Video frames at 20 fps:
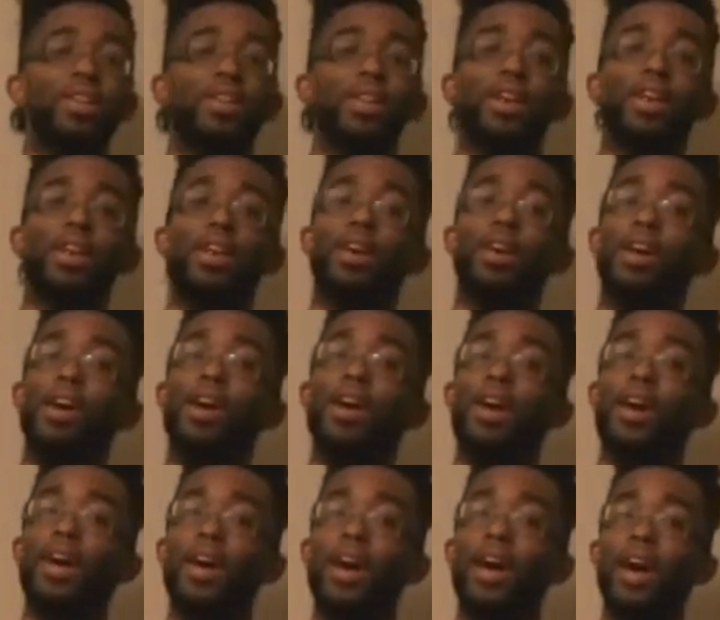Like,
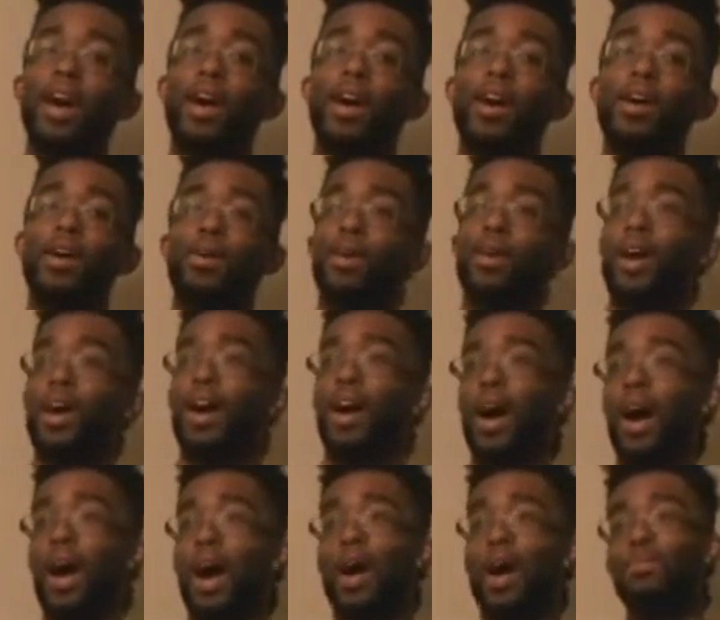oh,
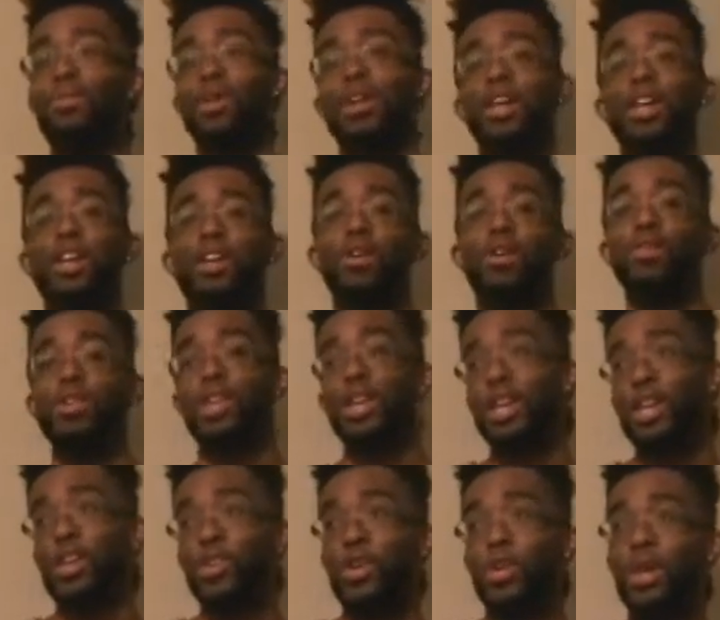I'm gonna go to
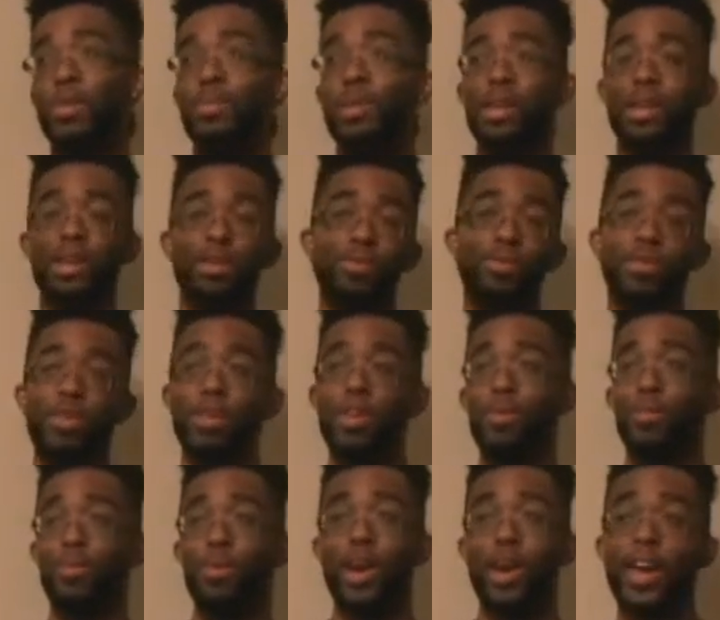the gym and lose
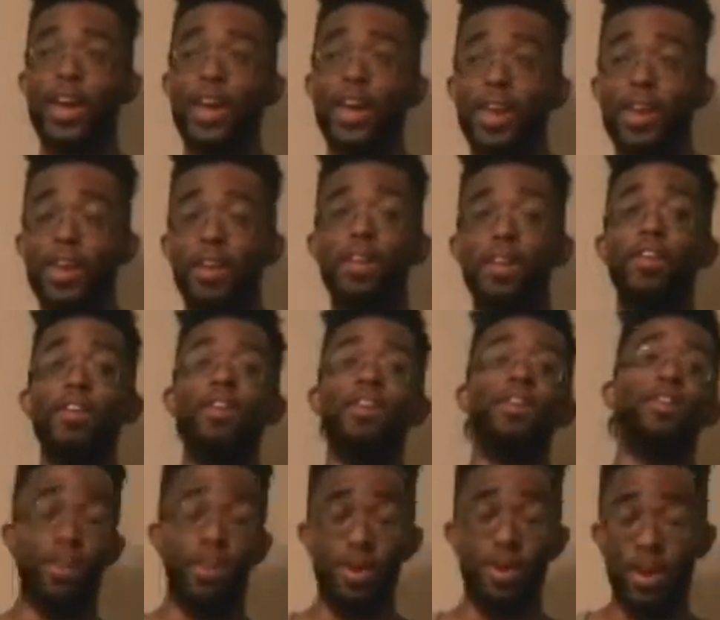some weight.
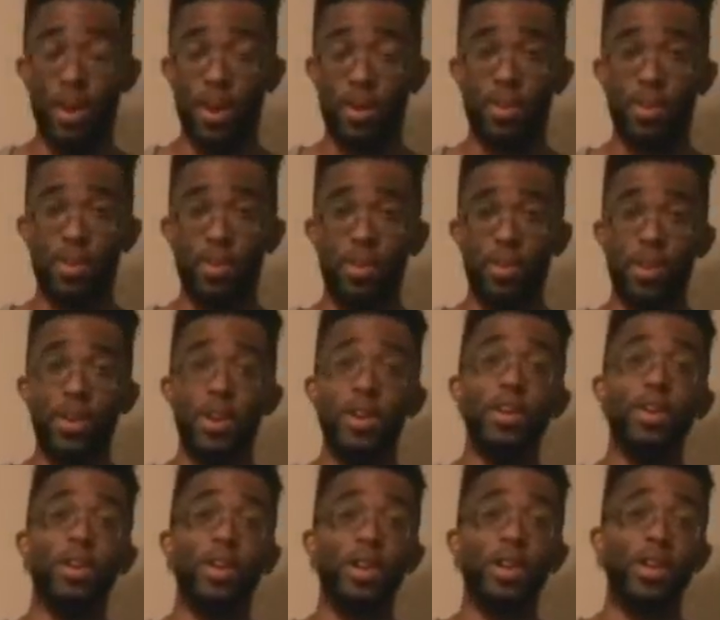No,
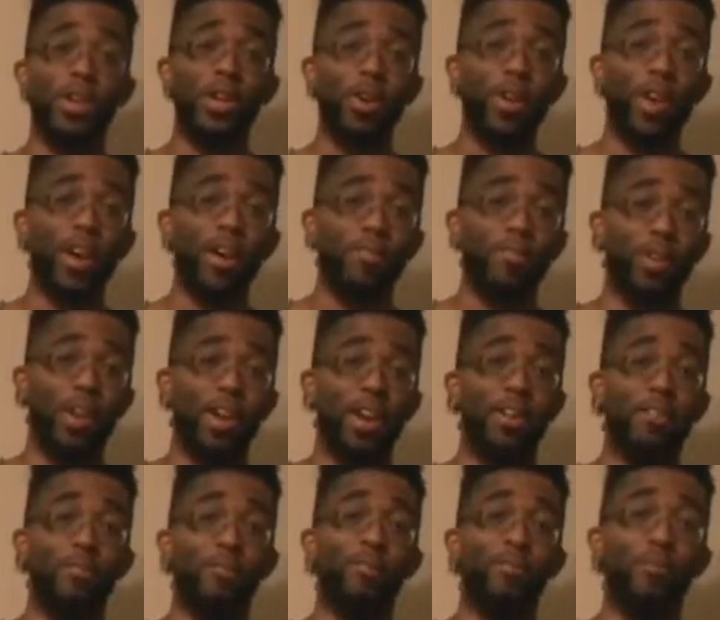you're gonna start out for like
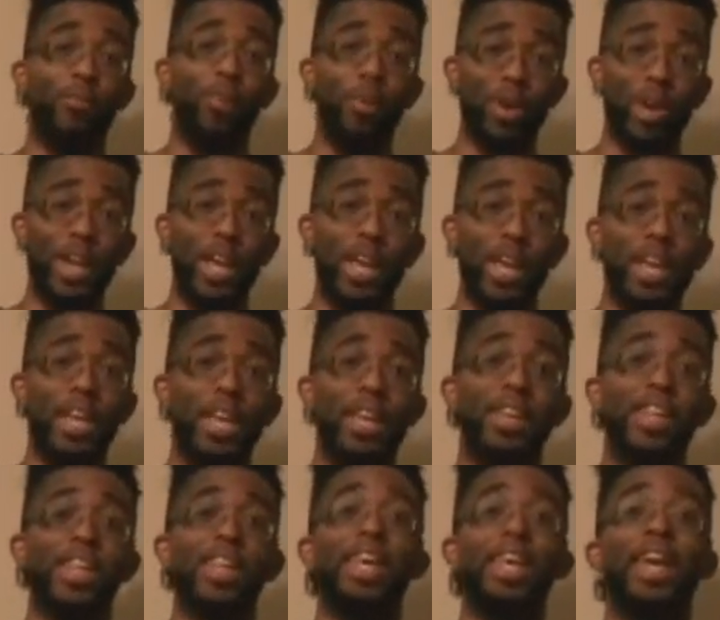four
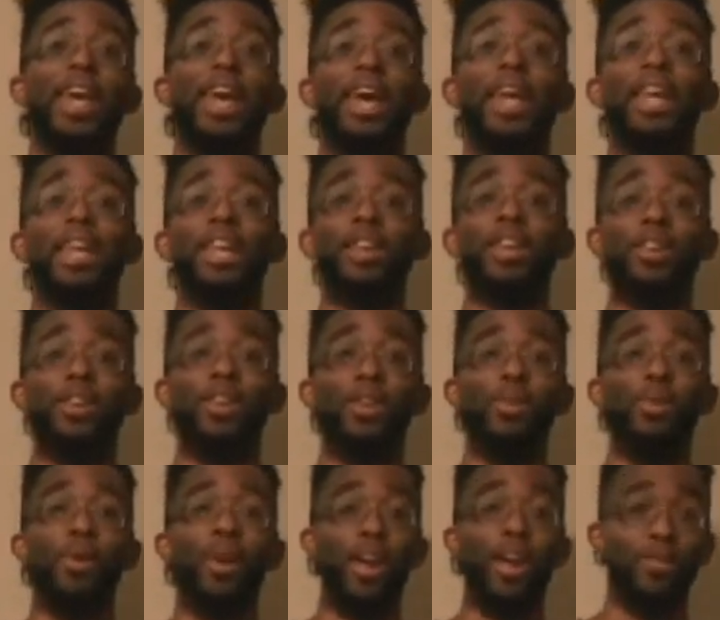days, and it's gonna
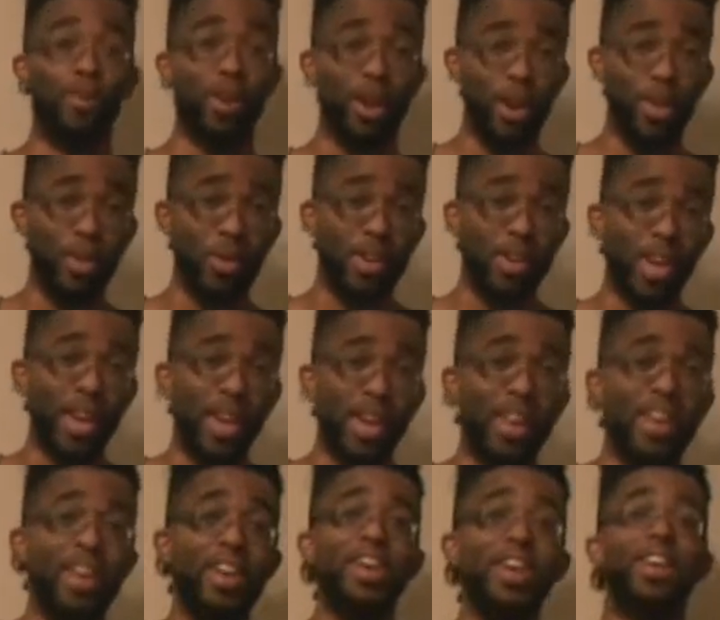go every other day,
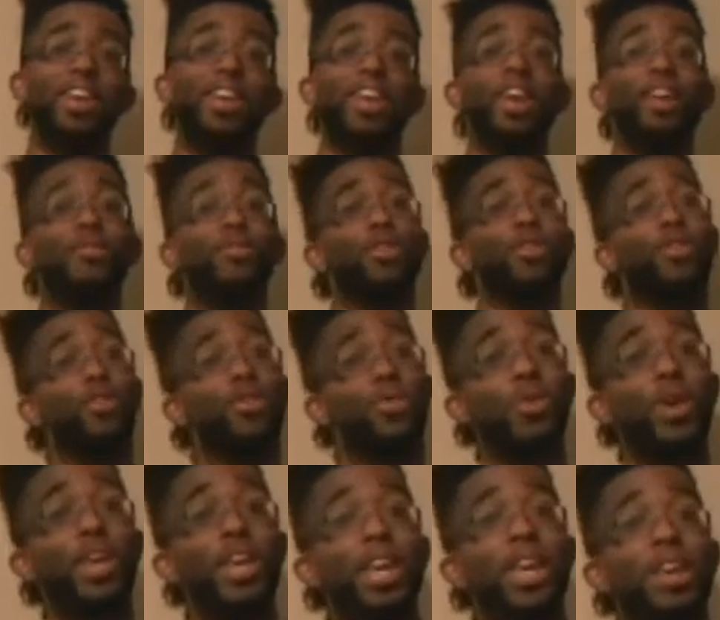to every
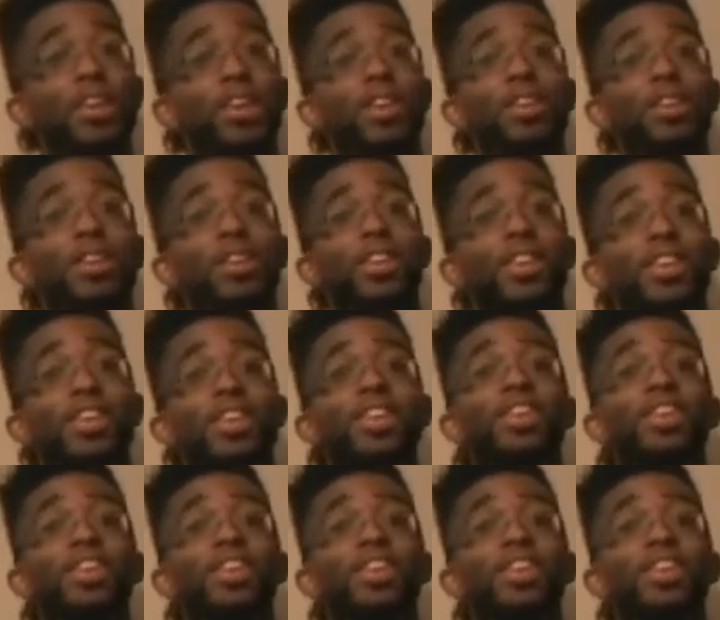three days,